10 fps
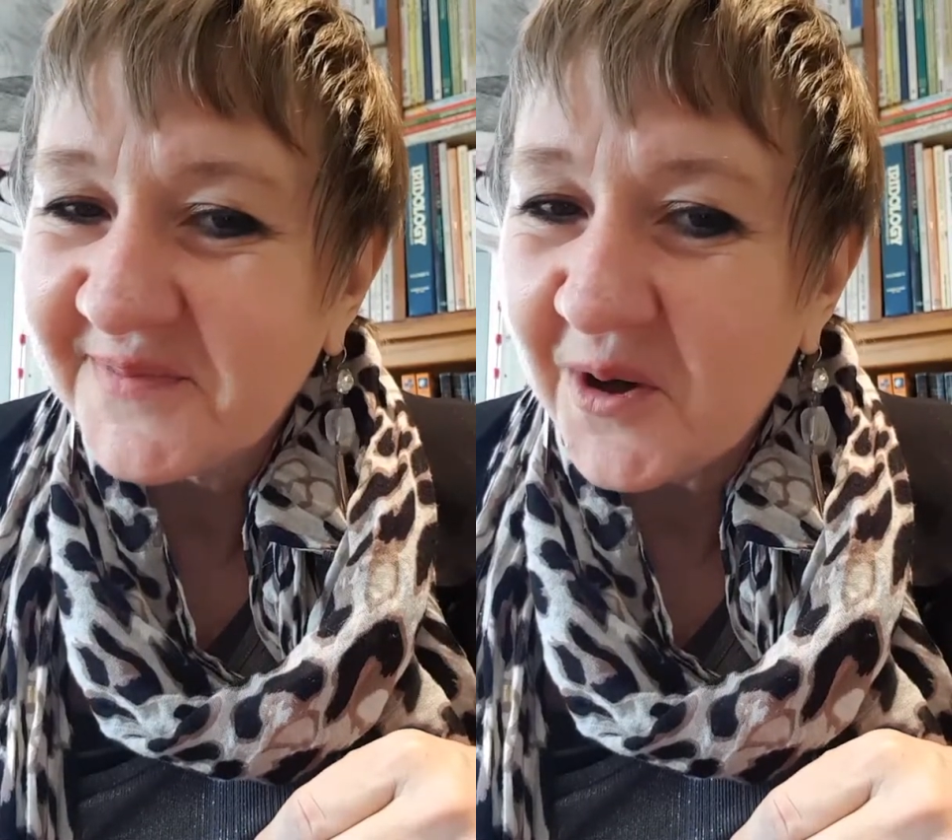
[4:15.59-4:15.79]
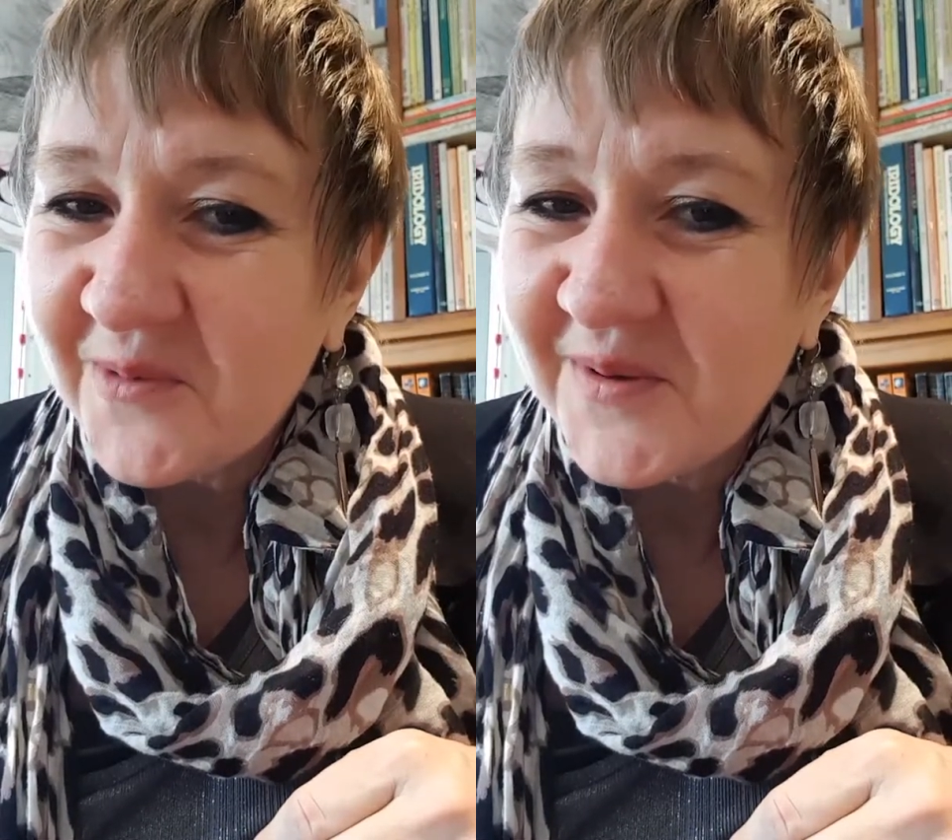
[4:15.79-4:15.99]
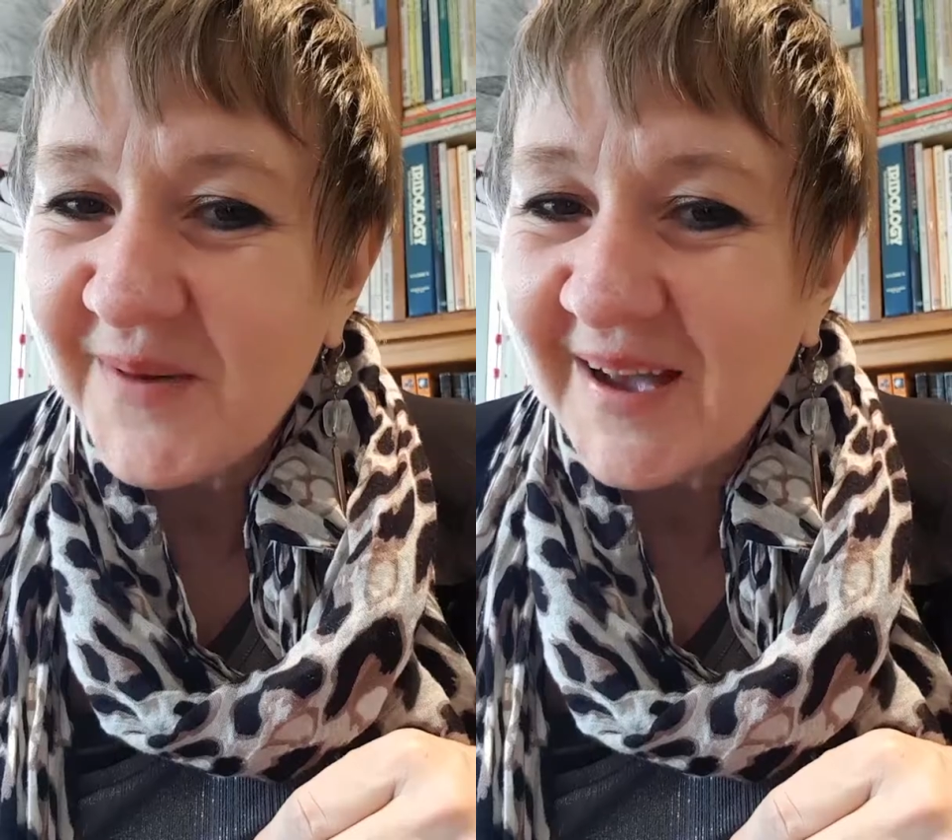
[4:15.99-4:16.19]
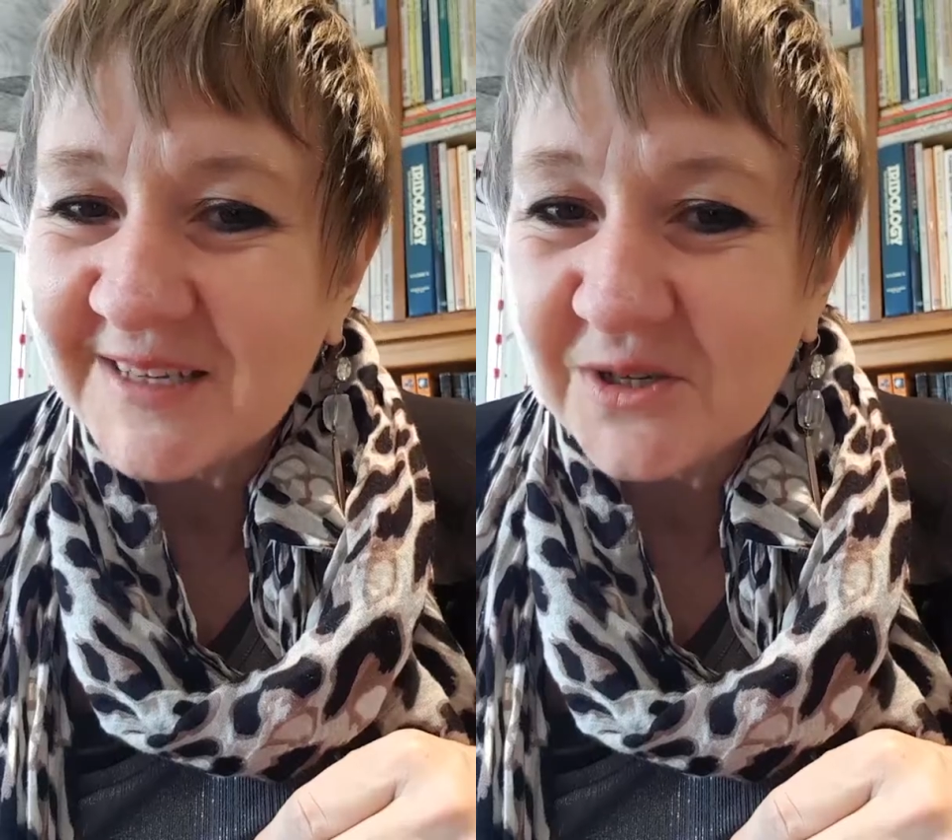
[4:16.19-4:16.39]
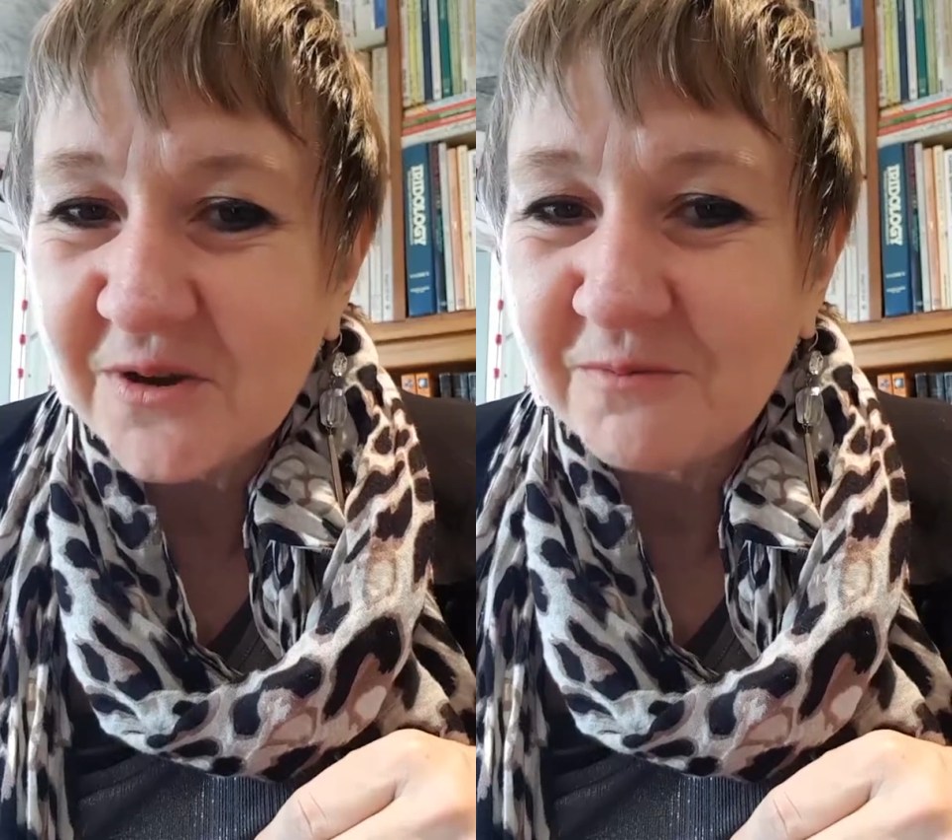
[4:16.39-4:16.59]
I'll be back
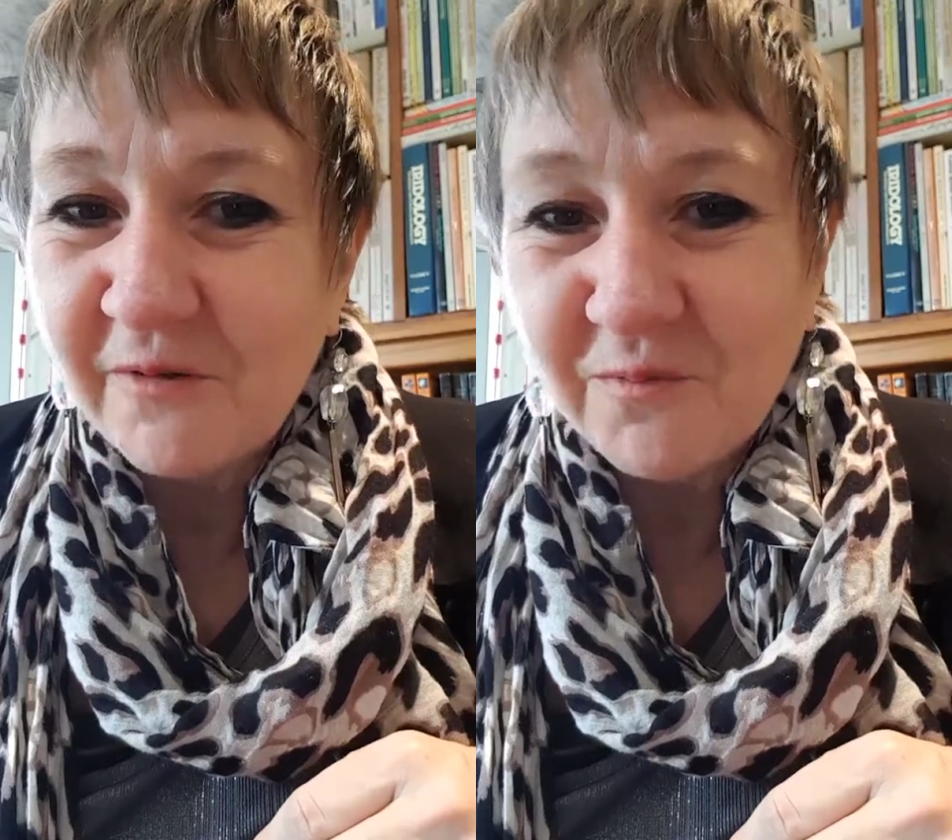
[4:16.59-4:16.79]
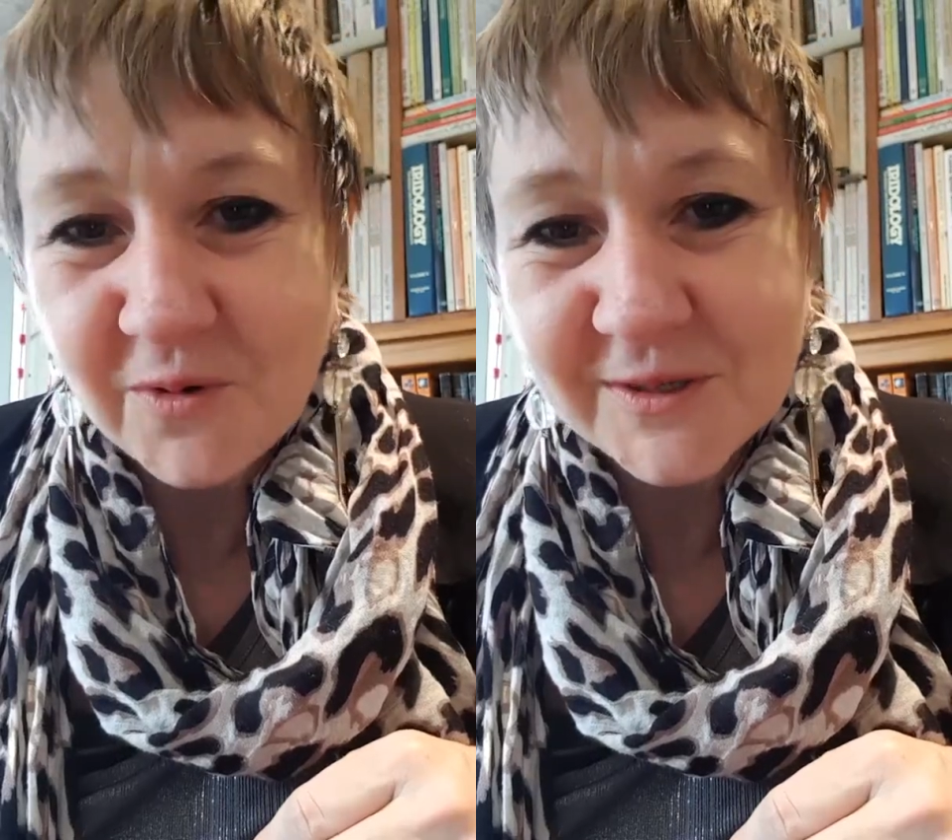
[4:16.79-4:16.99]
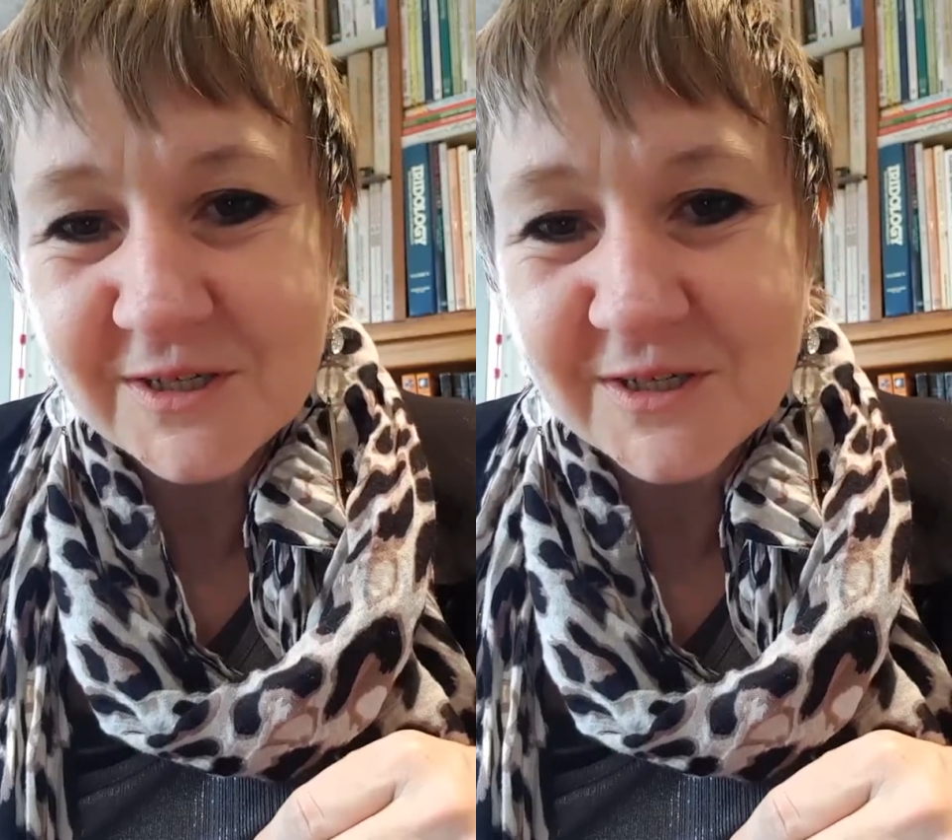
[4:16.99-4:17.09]
soon with more